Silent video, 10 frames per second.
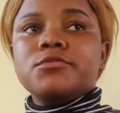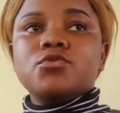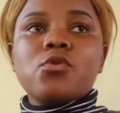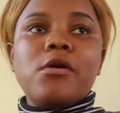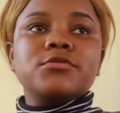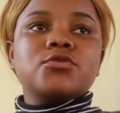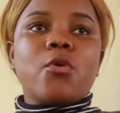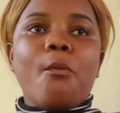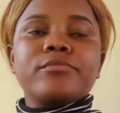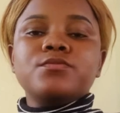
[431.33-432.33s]
Yeah, so I
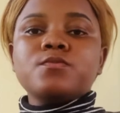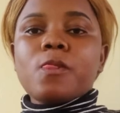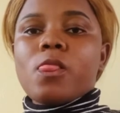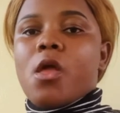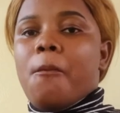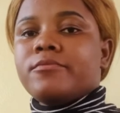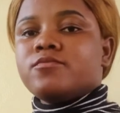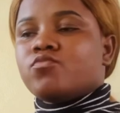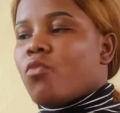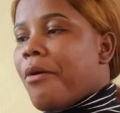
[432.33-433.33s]
was chewing. You can see my
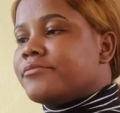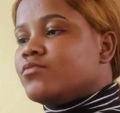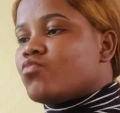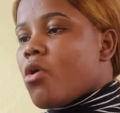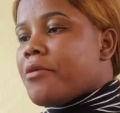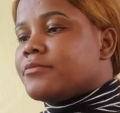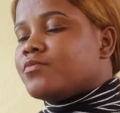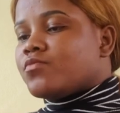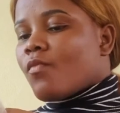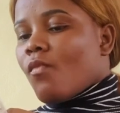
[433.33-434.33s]
mouth going up and down. But
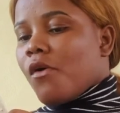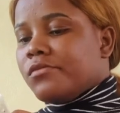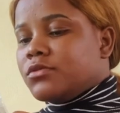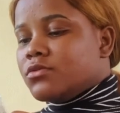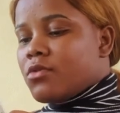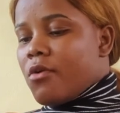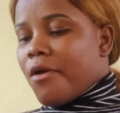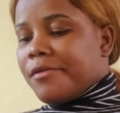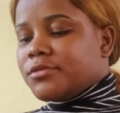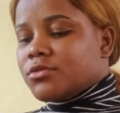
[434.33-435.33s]
I was hungry.
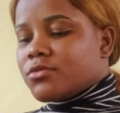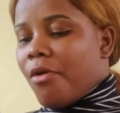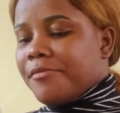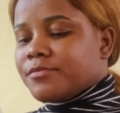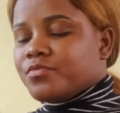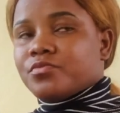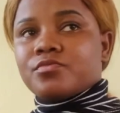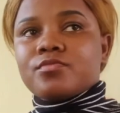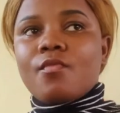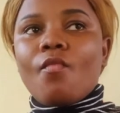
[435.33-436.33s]
At
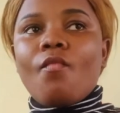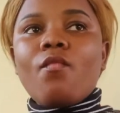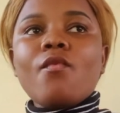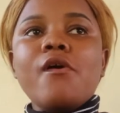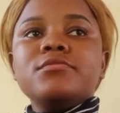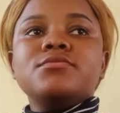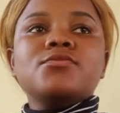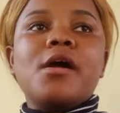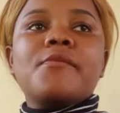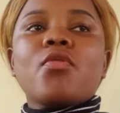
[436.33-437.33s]
a point I was like,
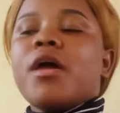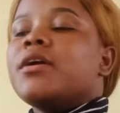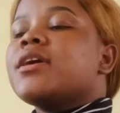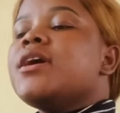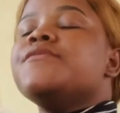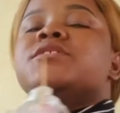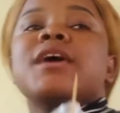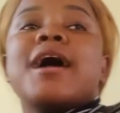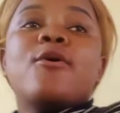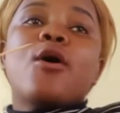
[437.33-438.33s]
I had to give up, and
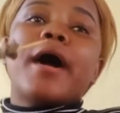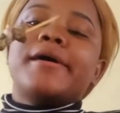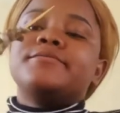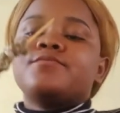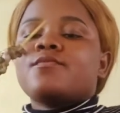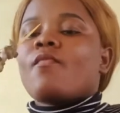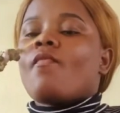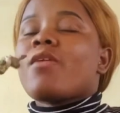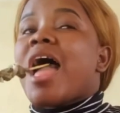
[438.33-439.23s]
this girl was warning me.